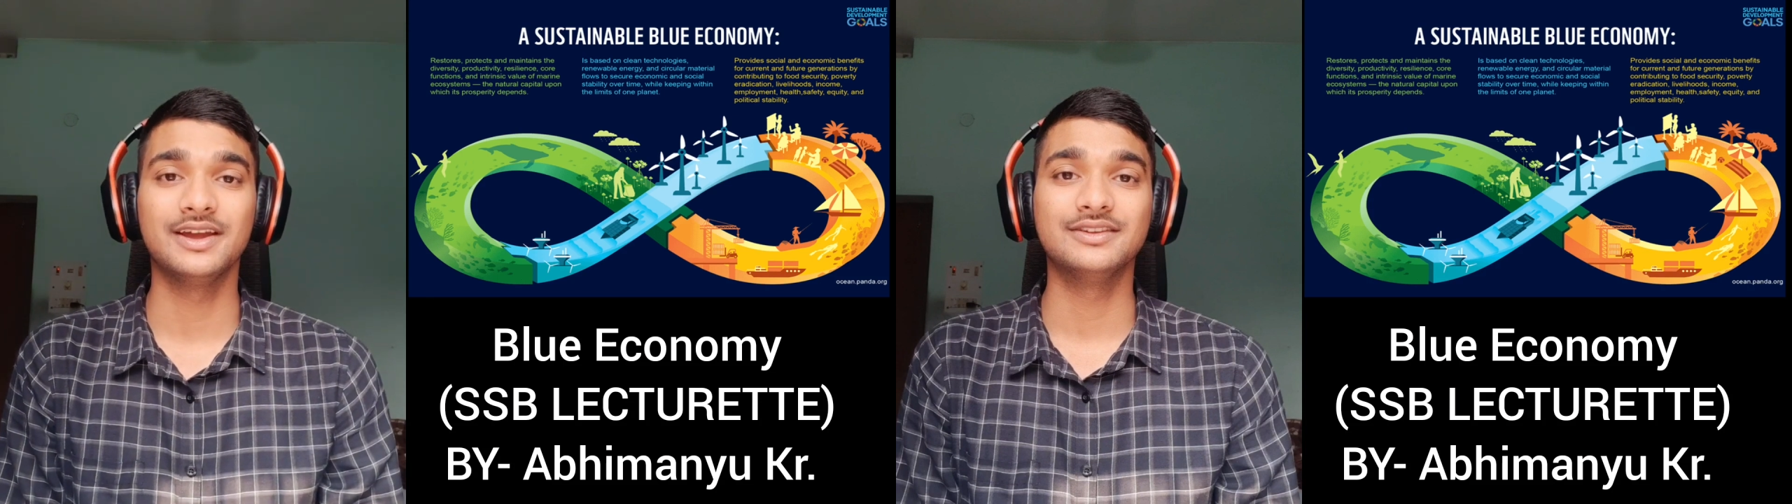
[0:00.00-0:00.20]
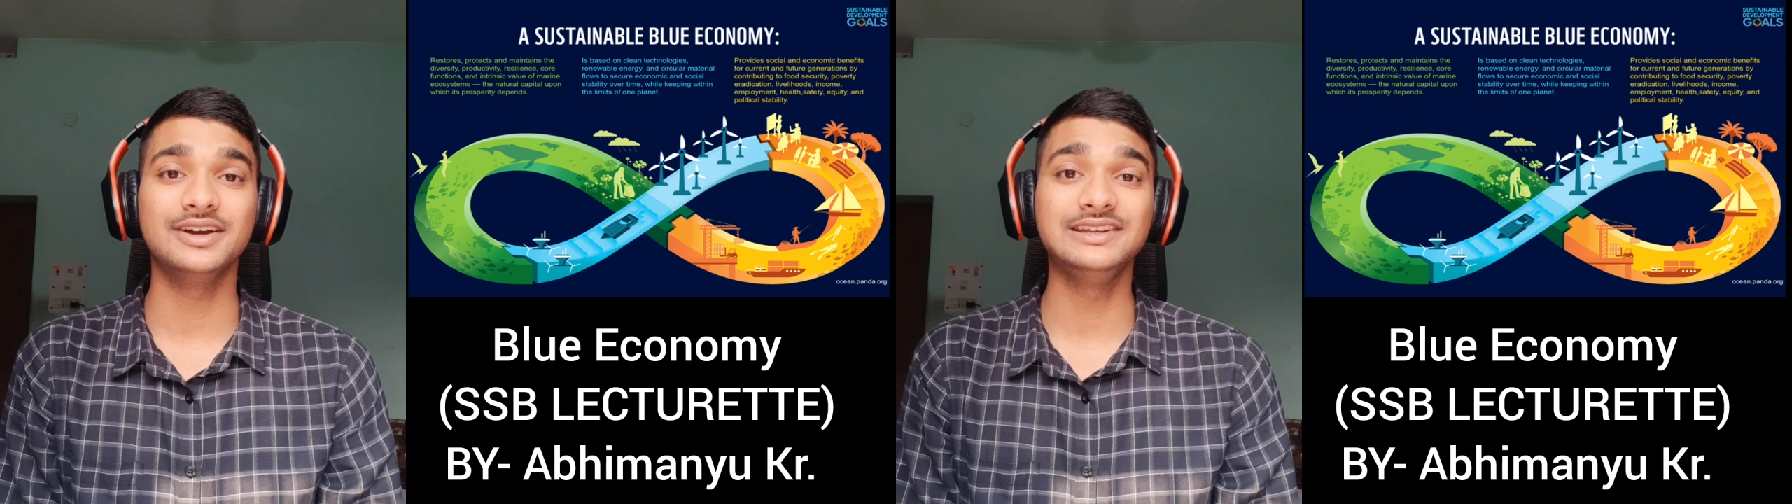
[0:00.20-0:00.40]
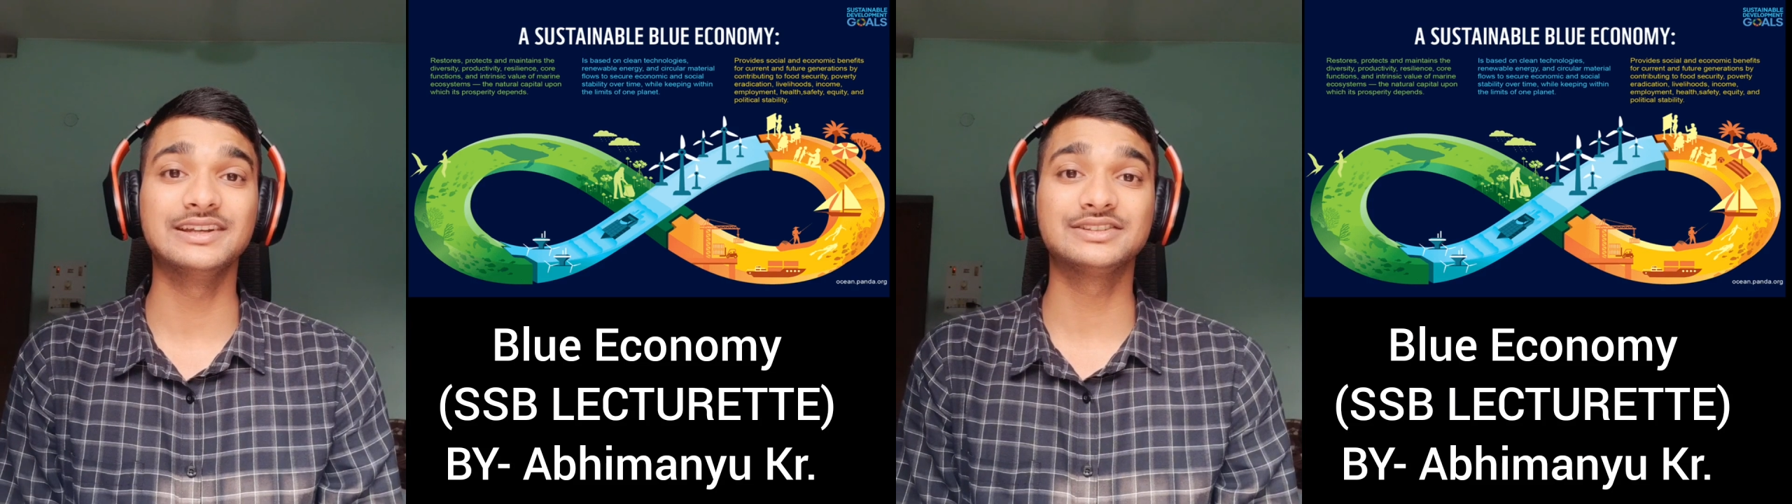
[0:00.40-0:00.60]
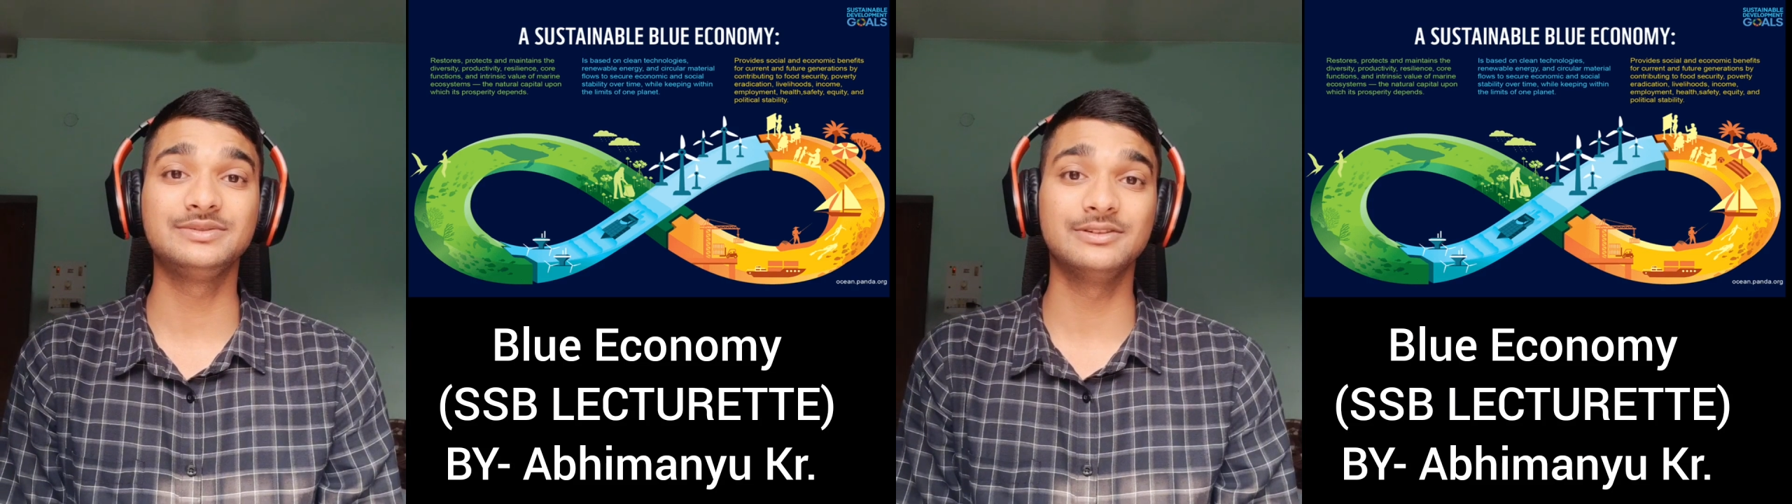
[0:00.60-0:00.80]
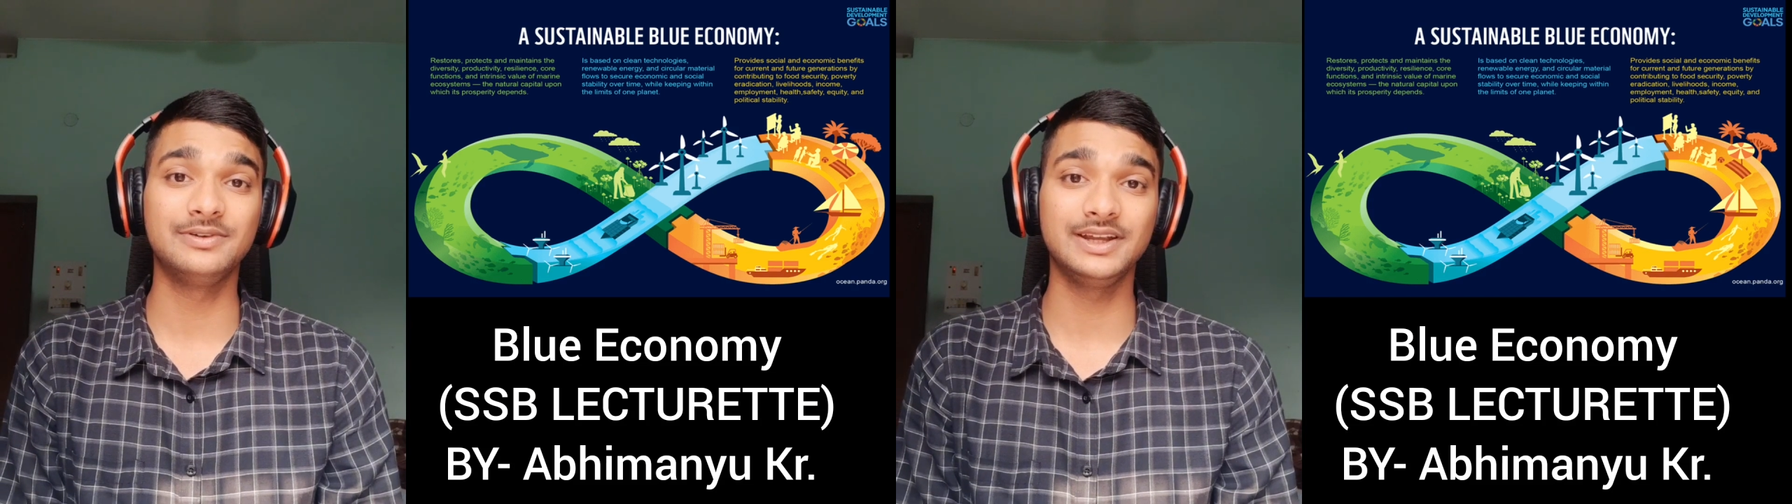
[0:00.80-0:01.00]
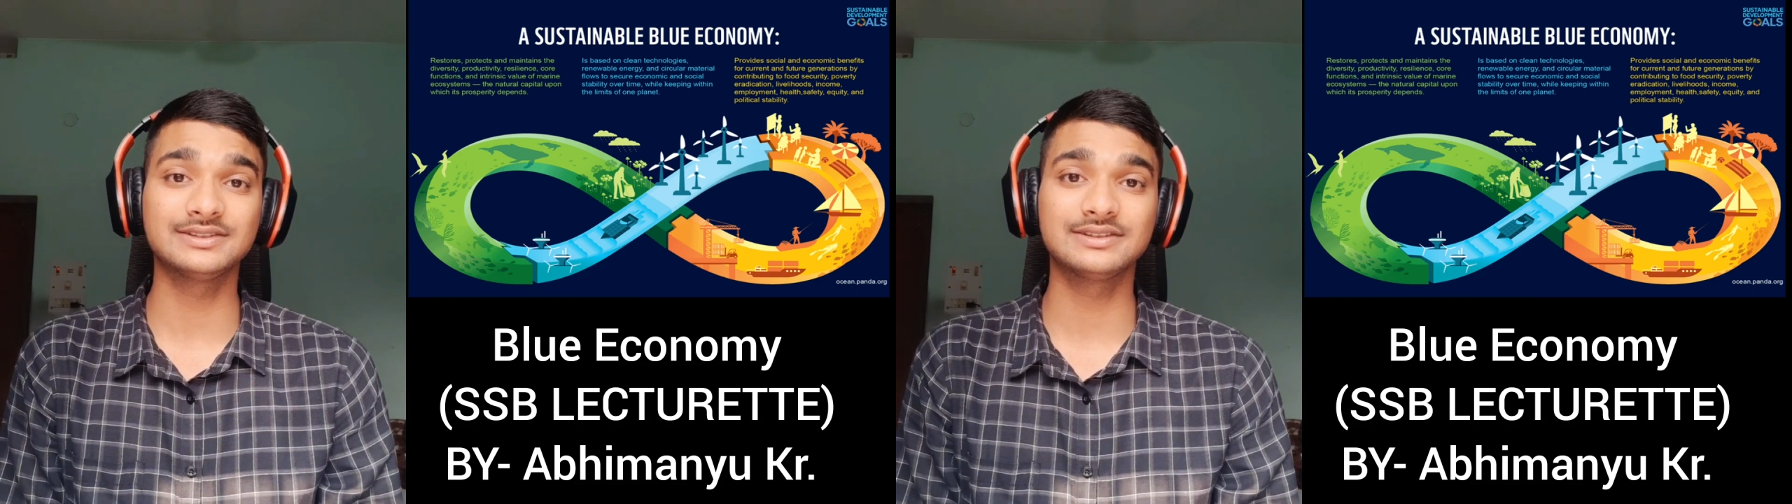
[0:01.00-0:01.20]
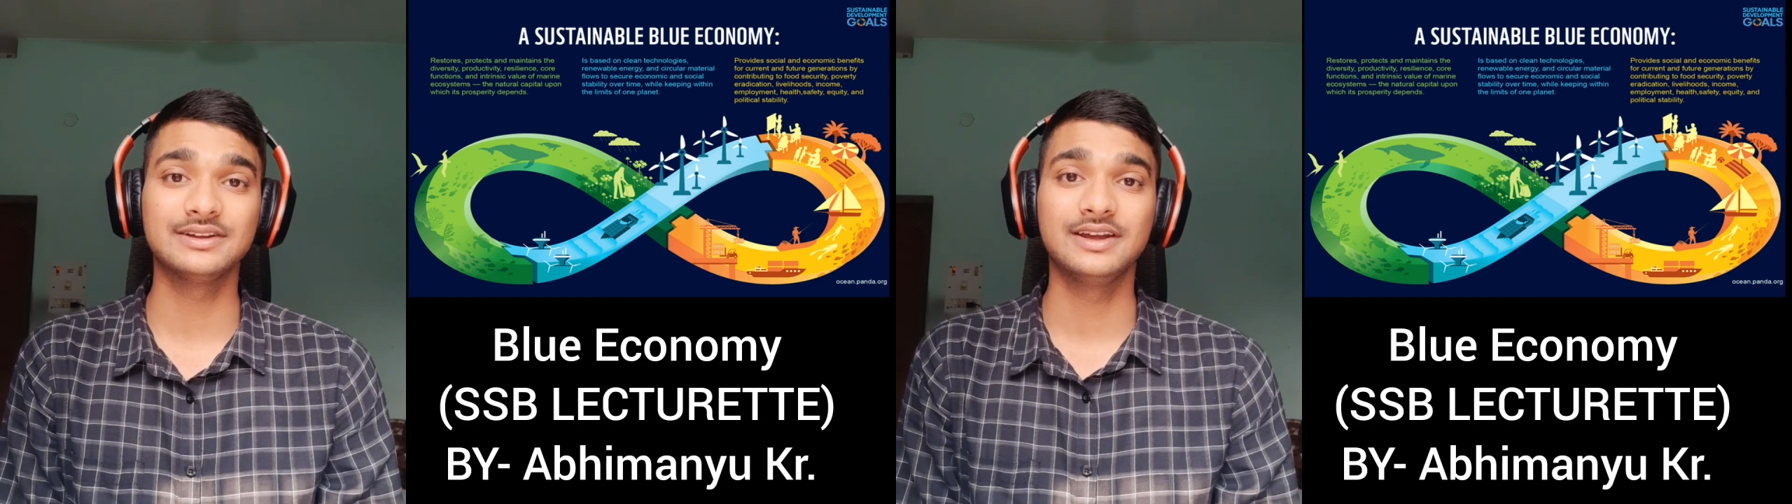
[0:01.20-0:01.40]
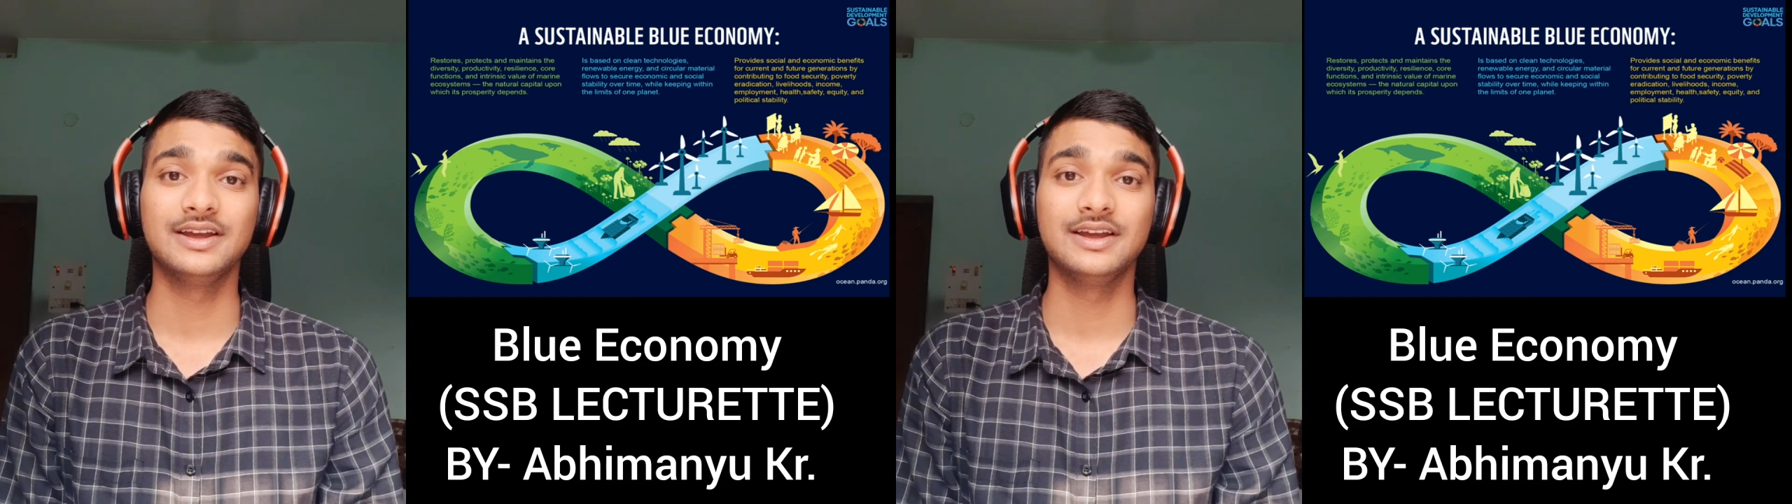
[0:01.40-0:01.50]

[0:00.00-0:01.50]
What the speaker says: the industrial waste,